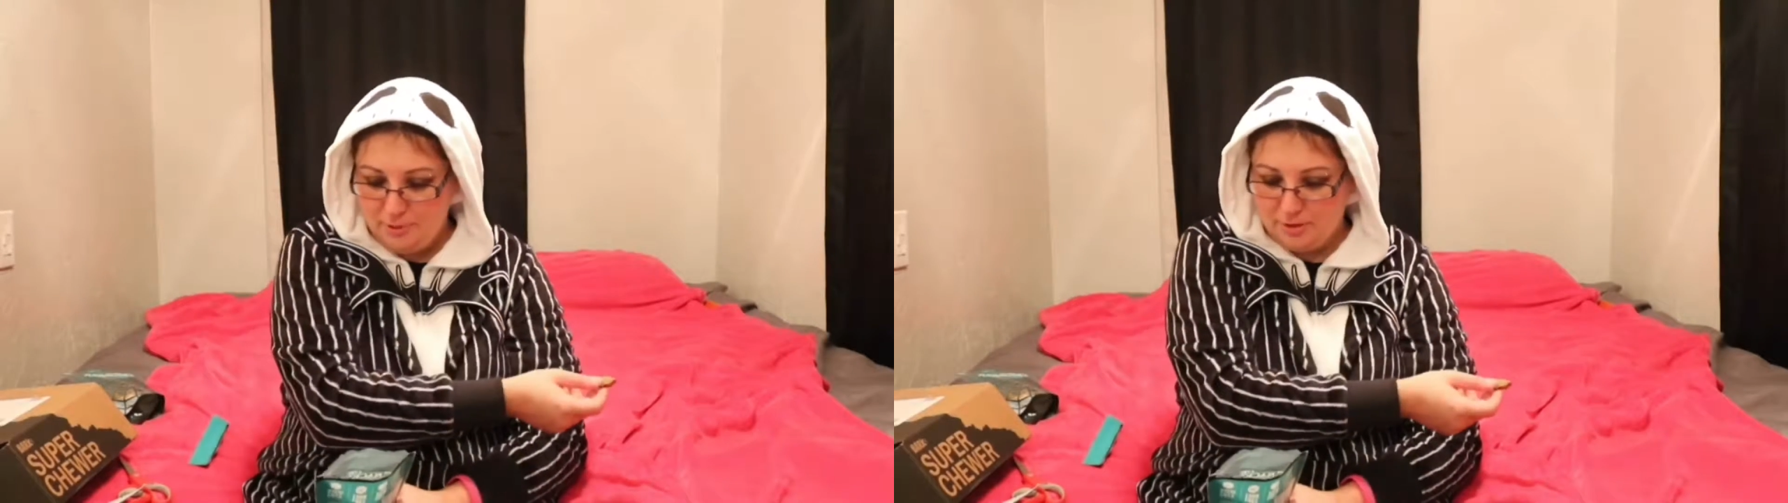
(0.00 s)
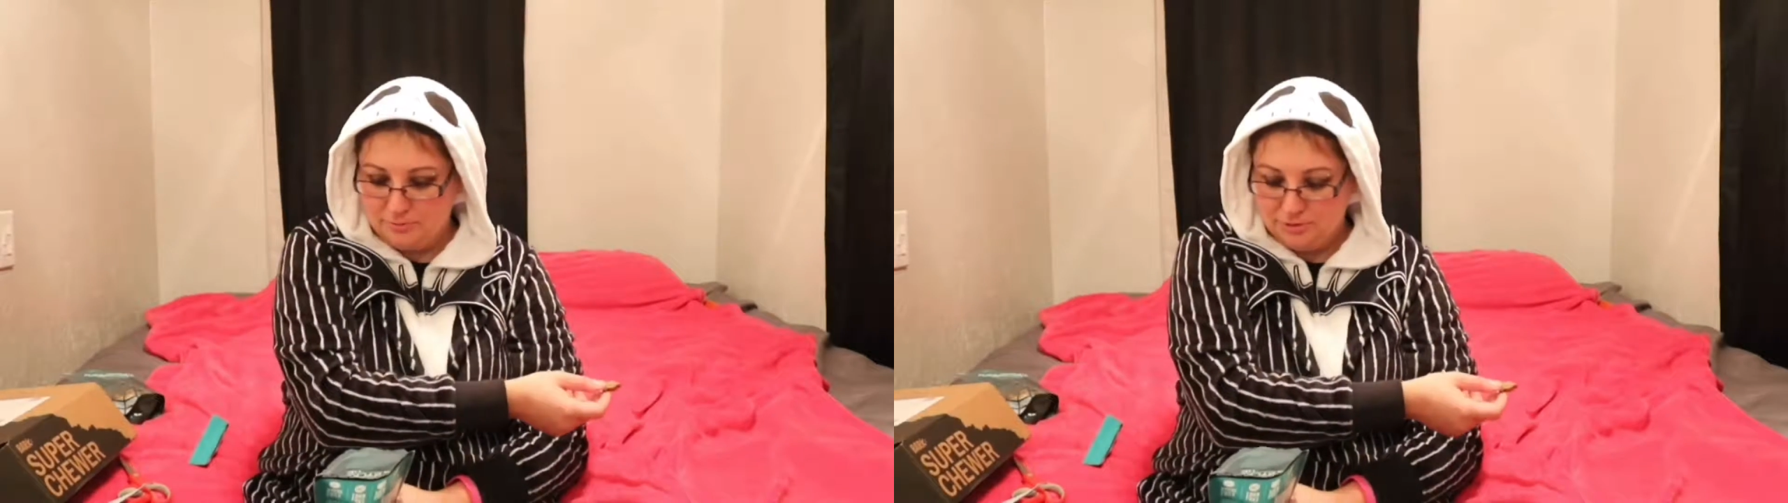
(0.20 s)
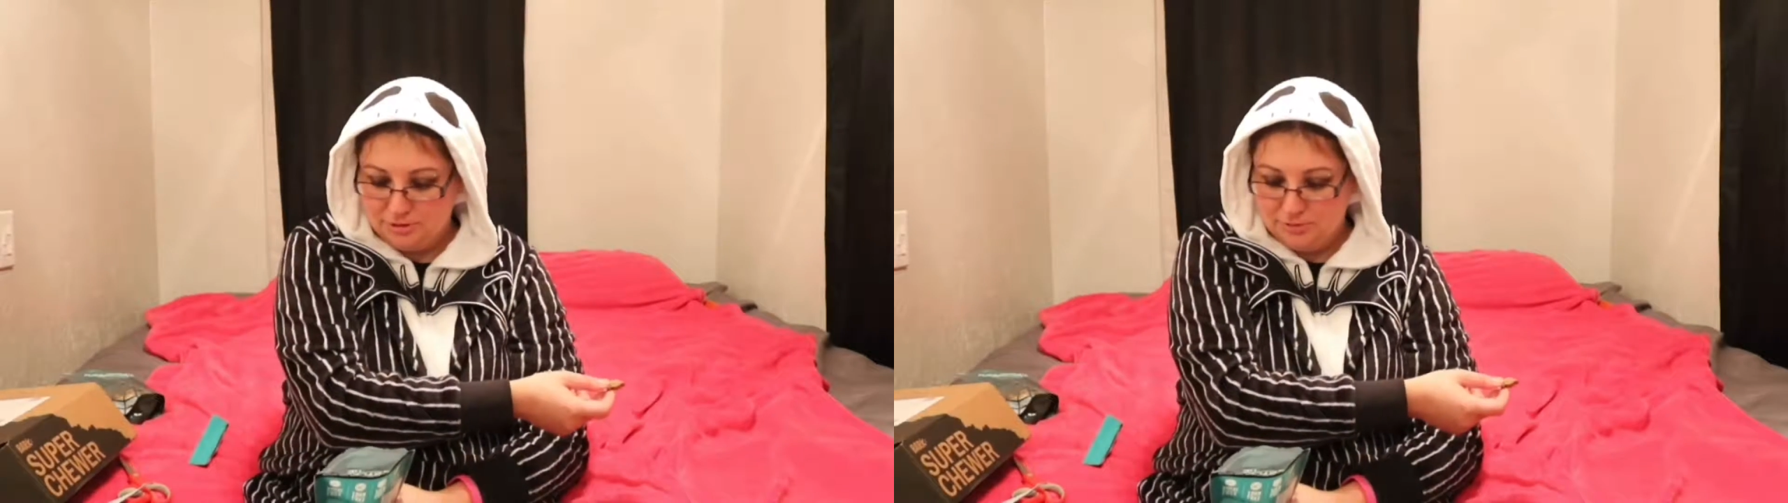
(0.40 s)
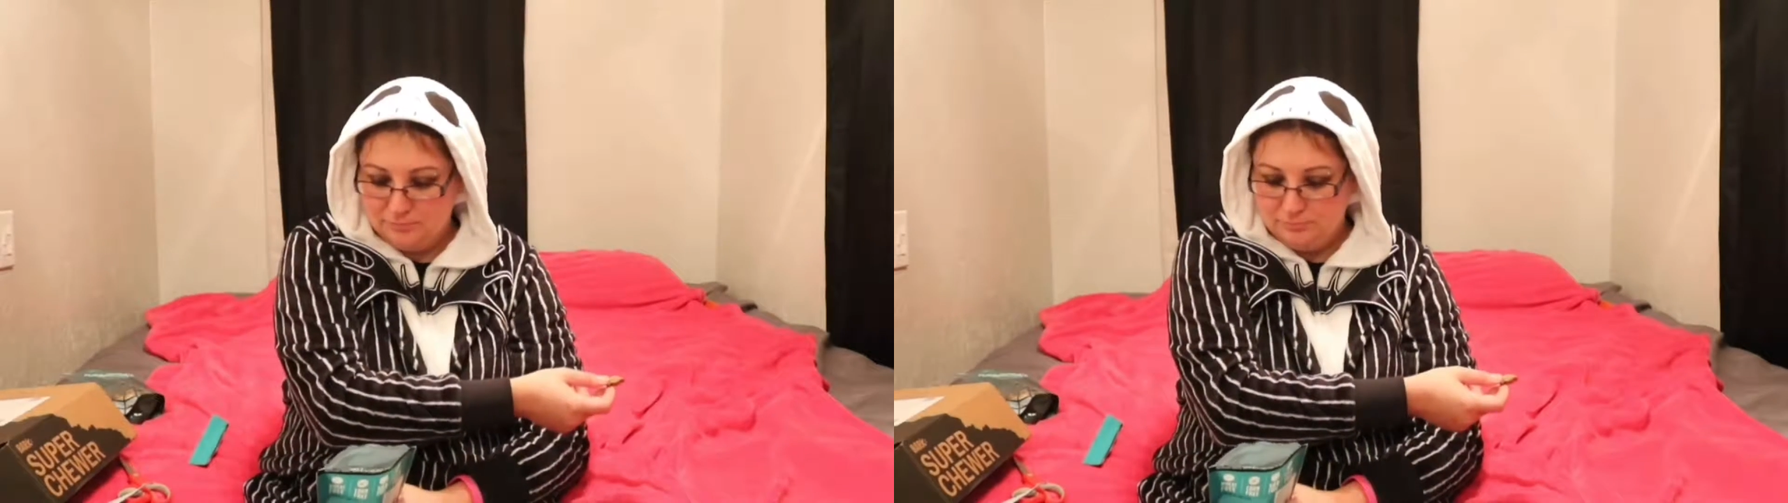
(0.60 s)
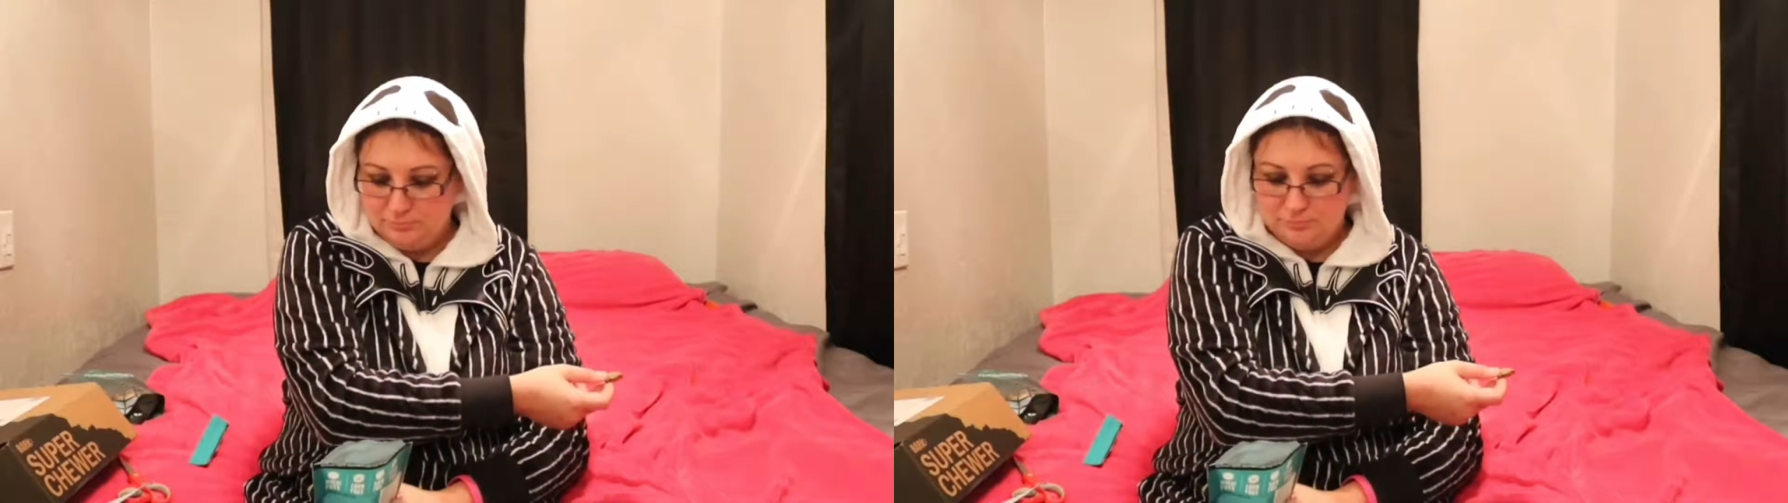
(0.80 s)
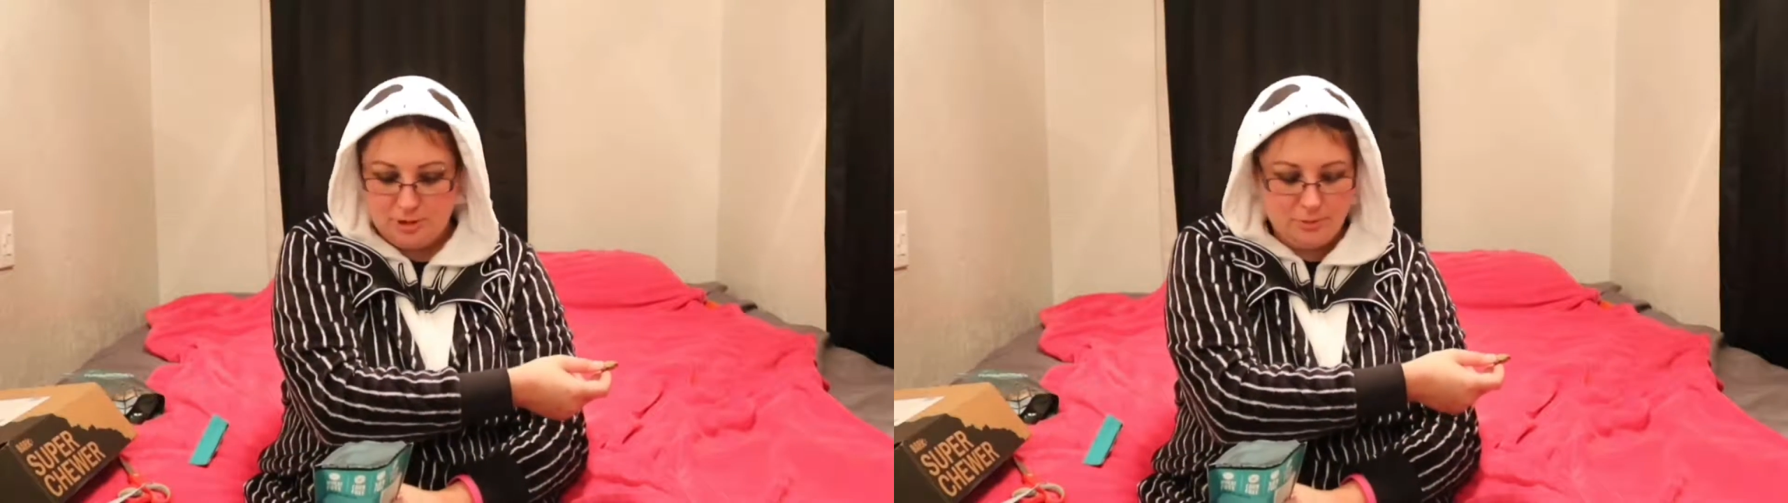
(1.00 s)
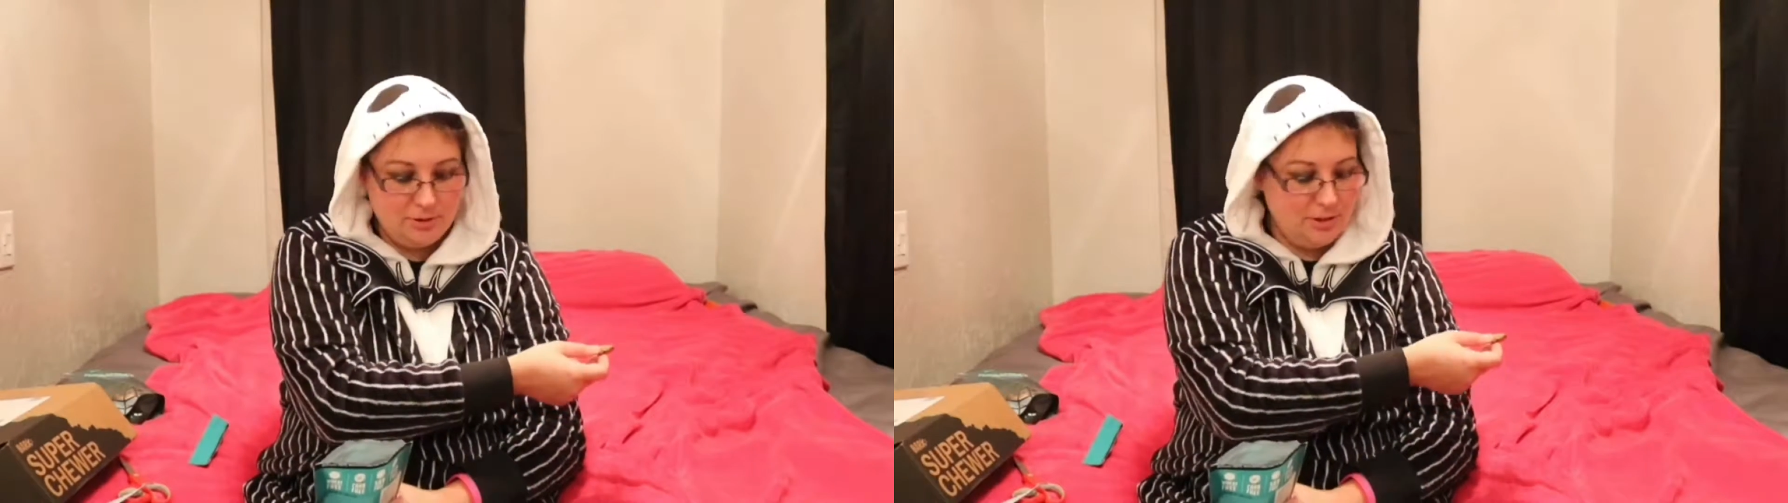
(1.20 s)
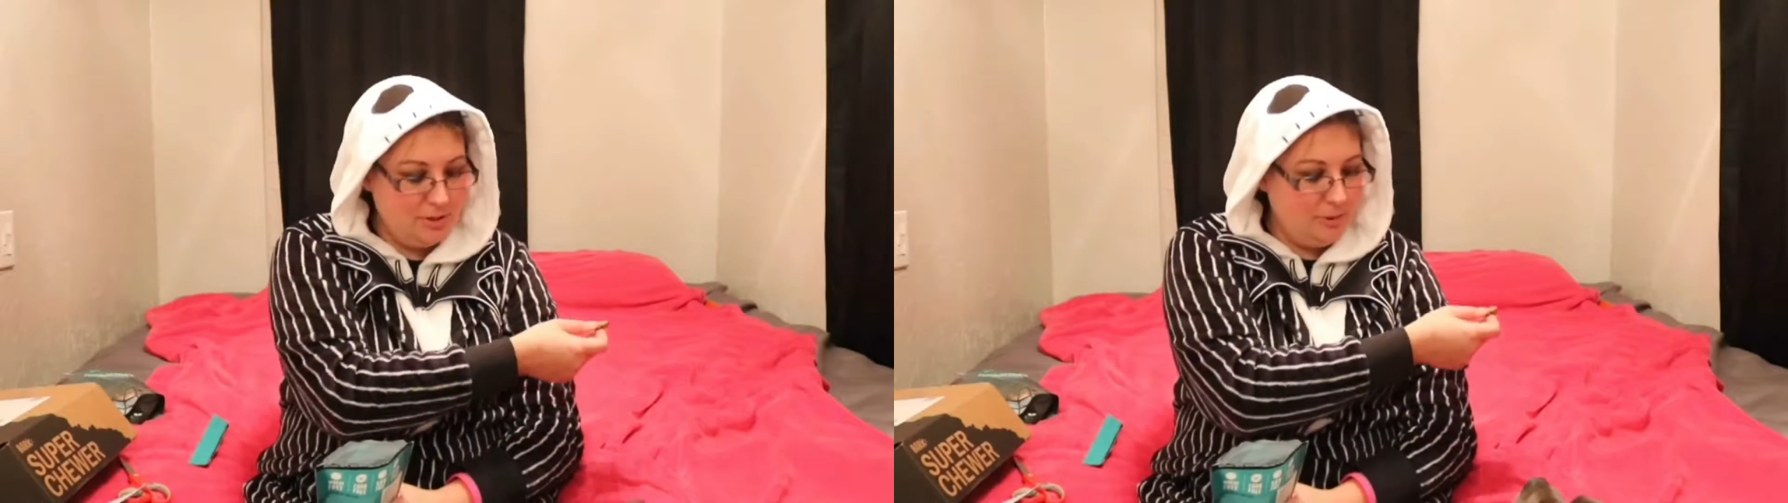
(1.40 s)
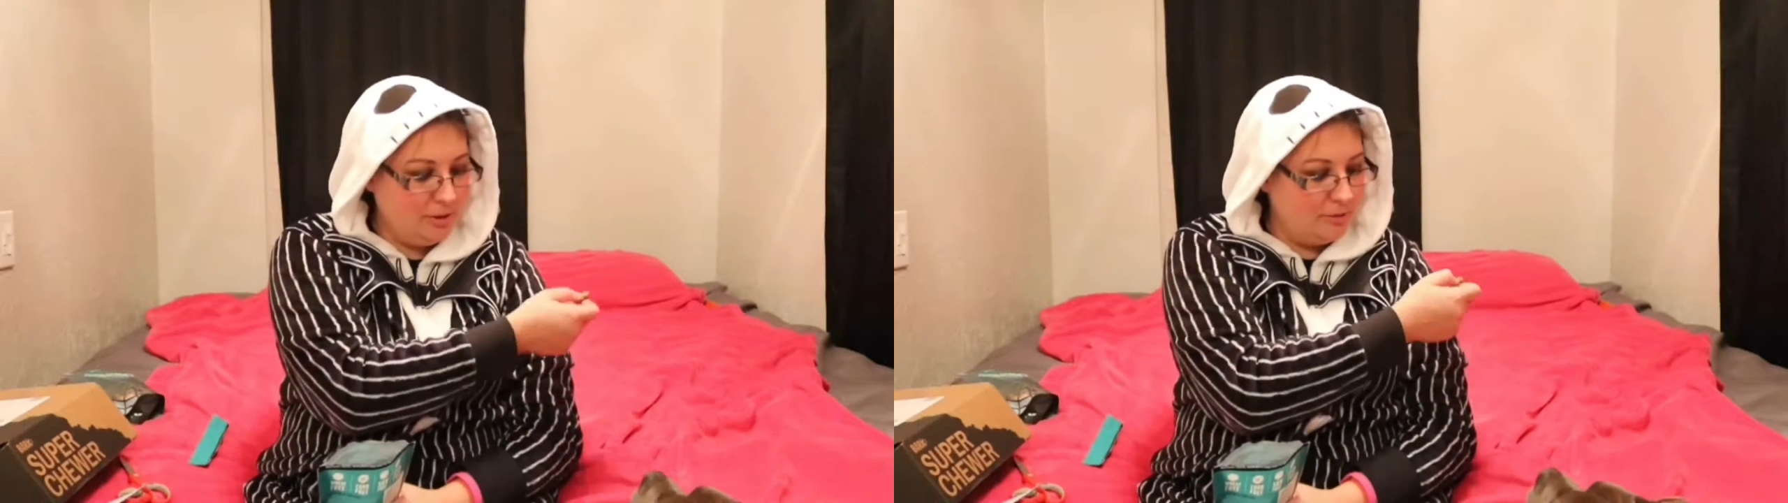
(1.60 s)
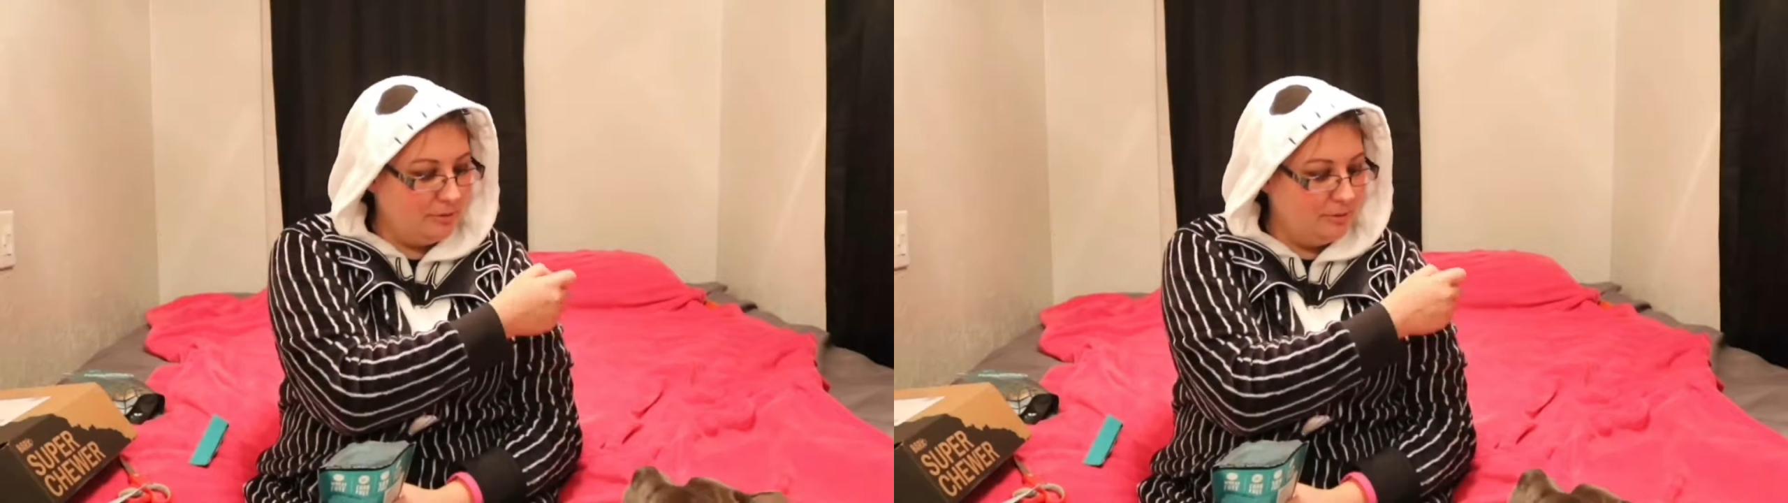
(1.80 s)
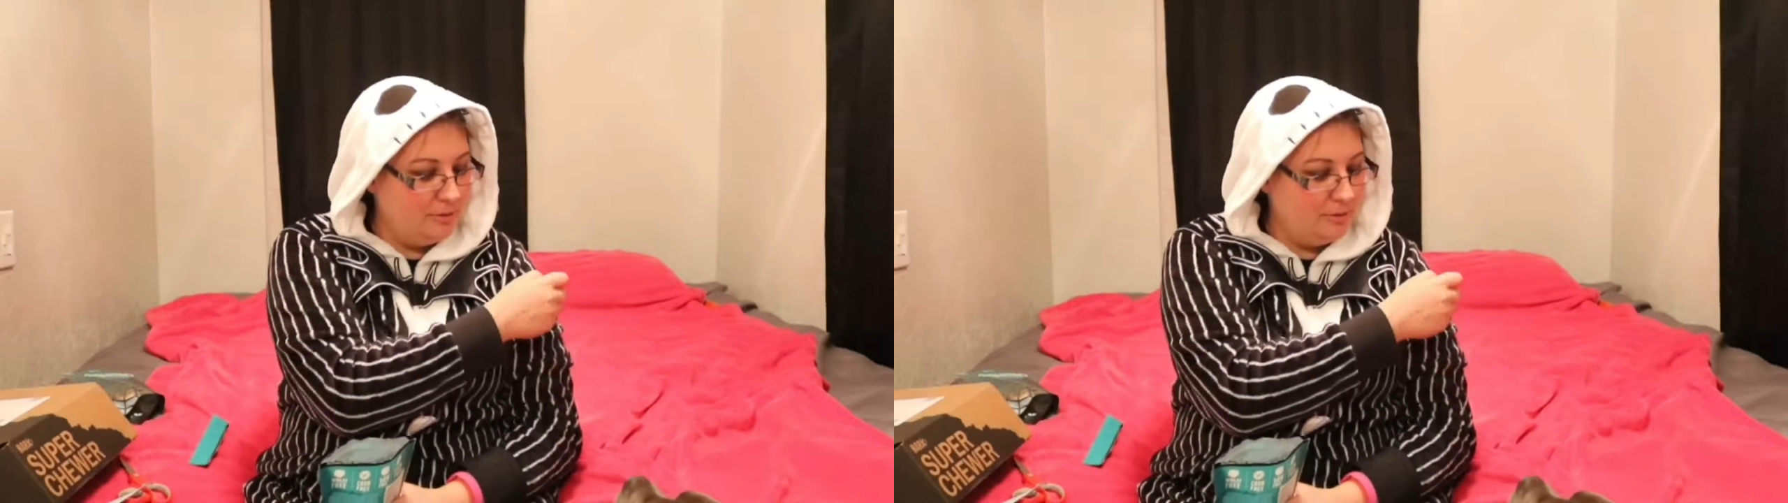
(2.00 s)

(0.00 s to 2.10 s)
here? Come on, get up here.